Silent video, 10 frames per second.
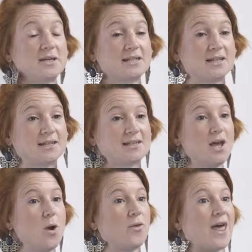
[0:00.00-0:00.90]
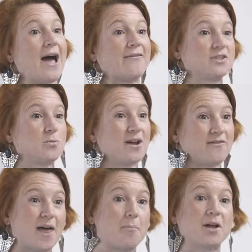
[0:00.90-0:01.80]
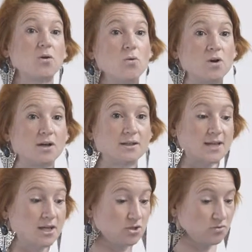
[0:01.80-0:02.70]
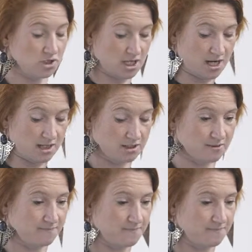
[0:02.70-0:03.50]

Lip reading: business without having to wait for that big organisational change.